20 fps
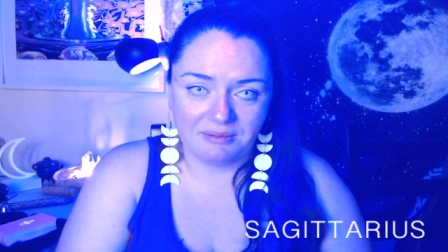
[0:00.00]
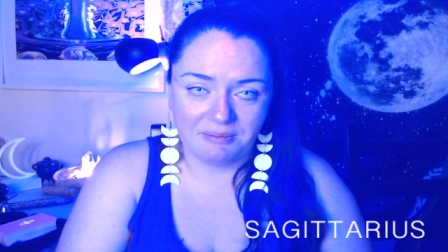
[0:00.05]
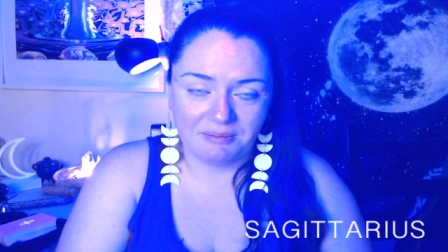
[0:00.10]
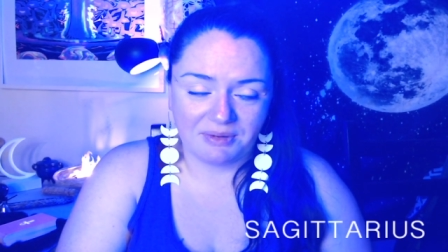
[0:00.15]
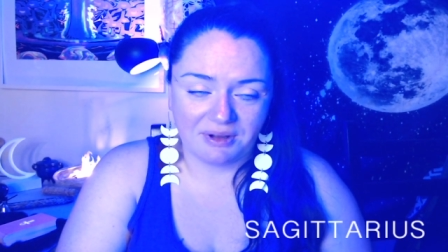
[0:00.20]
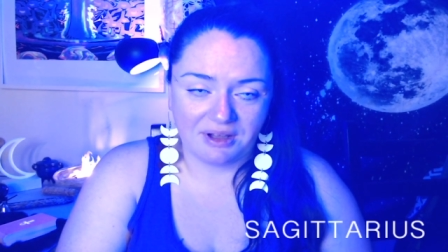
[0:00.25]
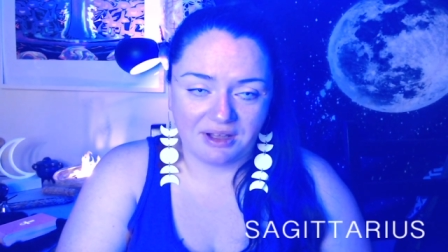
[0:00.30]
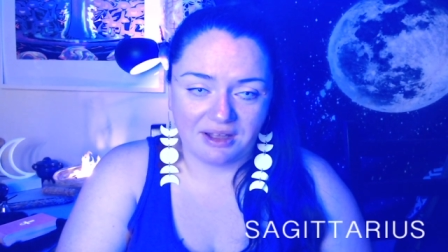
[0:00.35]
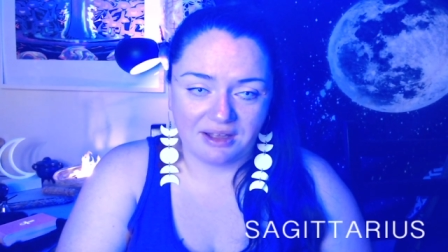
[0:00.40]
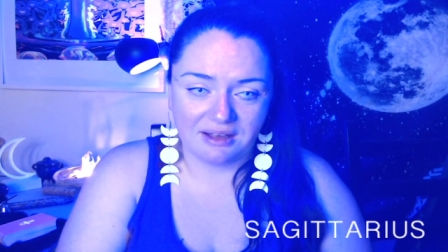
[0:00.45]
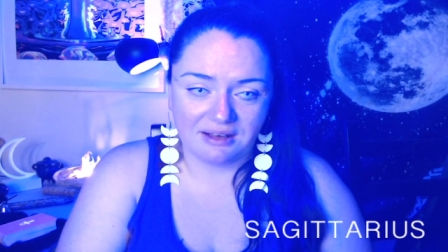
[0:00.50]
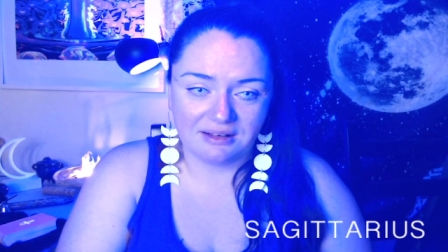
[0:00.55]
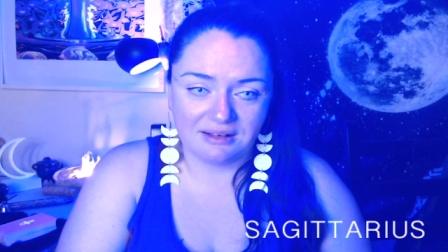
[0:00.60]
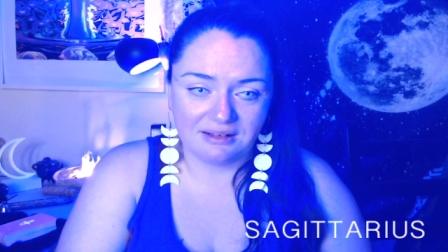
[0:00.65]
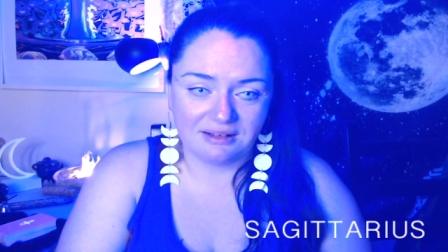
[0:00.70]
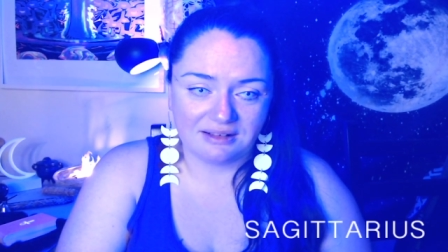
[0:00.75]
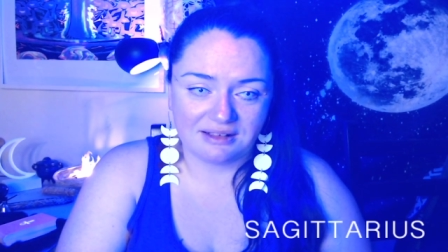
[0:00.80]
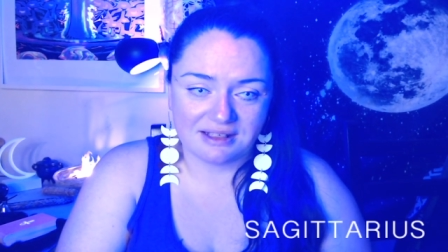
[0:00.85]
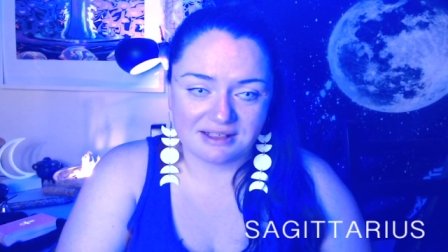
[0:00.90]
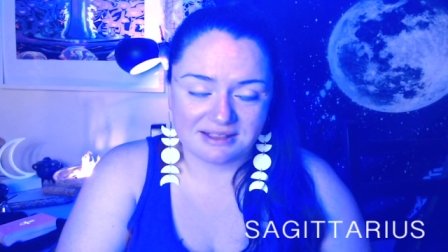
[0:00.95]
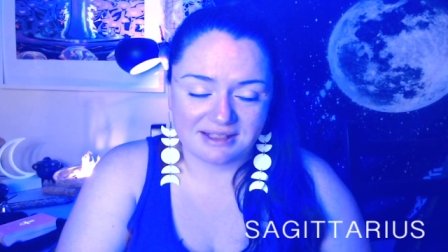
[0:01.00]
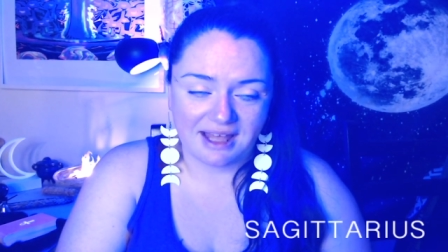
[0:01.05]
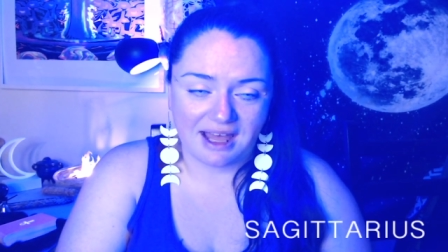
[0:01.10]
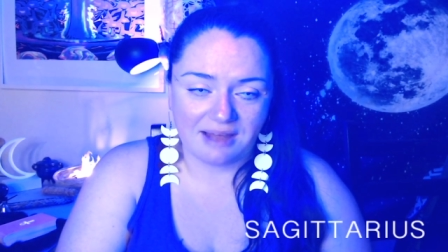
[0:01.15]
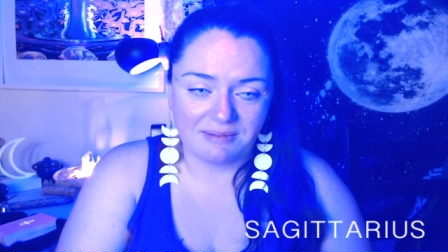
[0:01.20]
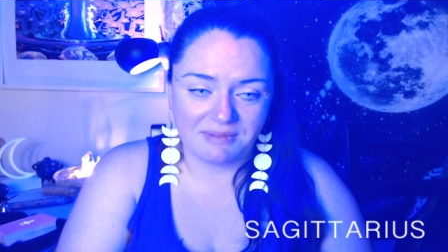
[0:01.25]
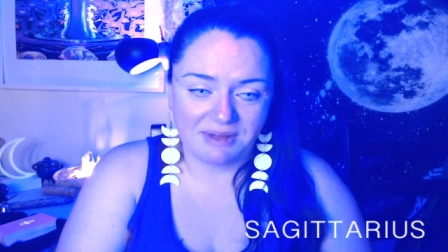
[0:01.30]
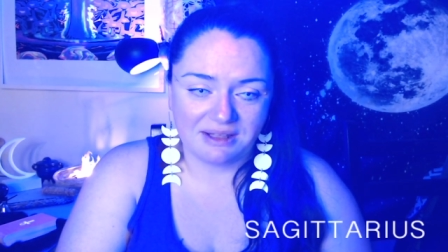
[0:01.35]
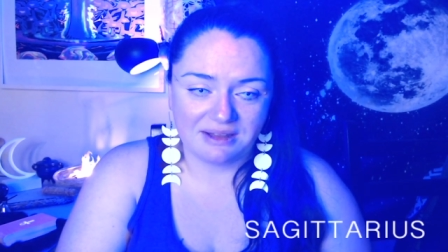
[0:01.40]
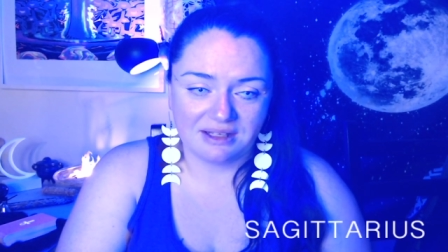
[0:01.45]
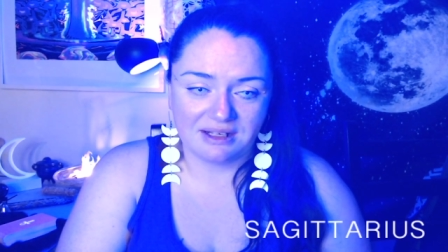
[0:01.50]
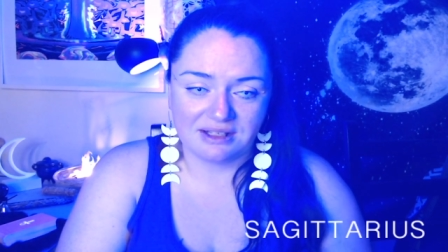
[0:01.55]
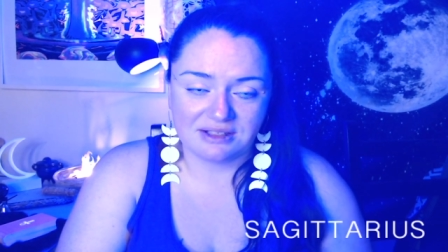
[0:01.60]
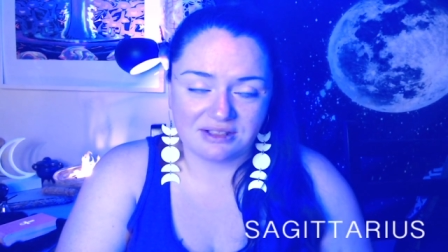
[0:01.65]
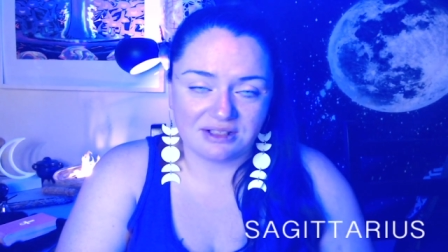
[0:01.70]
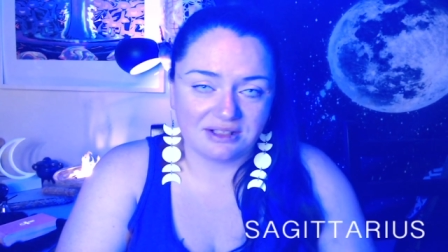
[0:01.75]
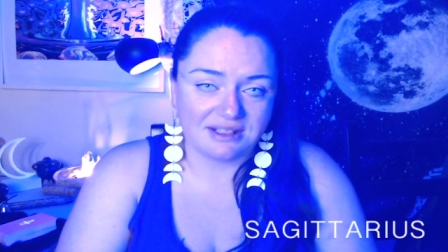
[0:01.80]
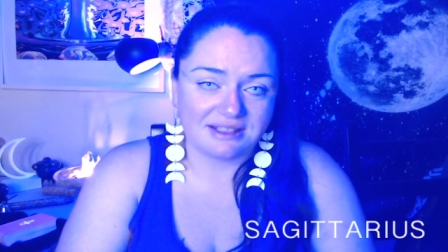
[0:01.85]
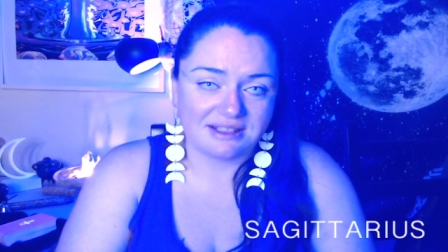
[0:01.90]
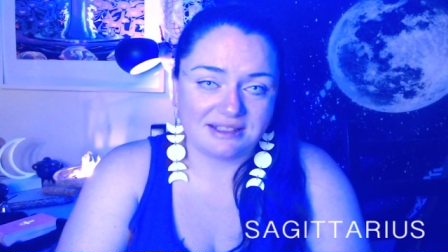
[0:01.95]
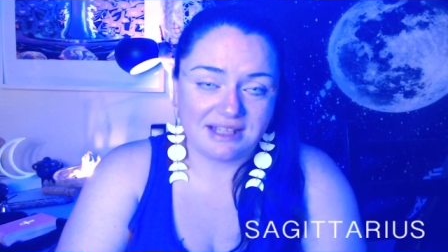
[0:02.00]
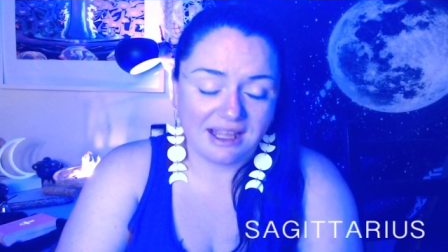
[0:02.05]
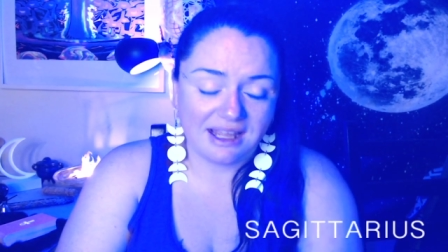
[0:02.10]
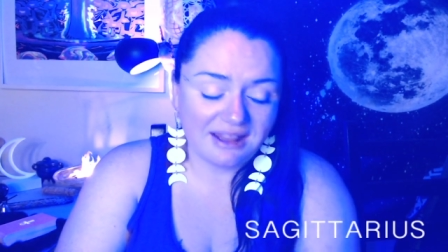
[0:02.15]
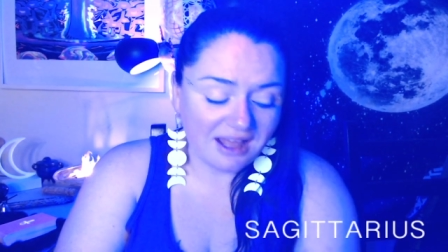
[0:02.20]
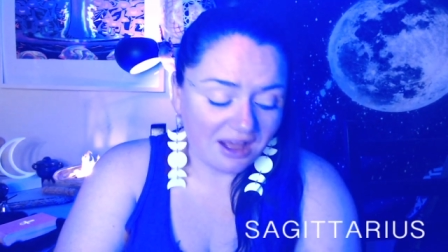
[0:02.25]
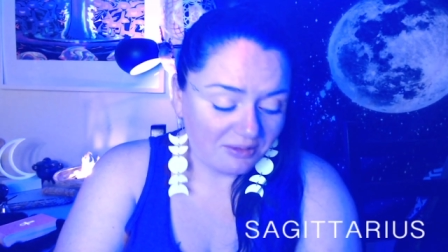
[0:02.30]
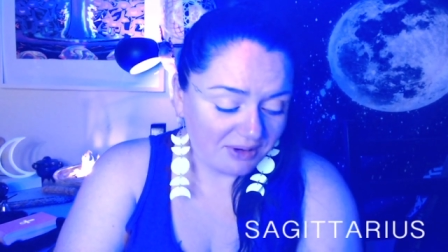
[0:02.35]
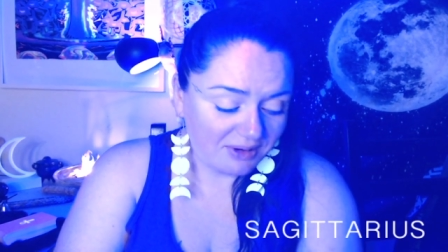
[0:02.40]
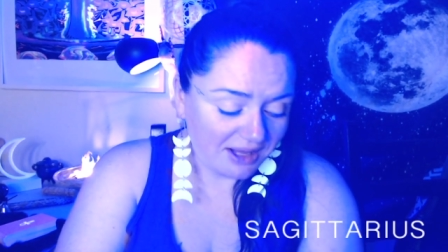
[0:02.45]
but does that mean that it's going to stay that way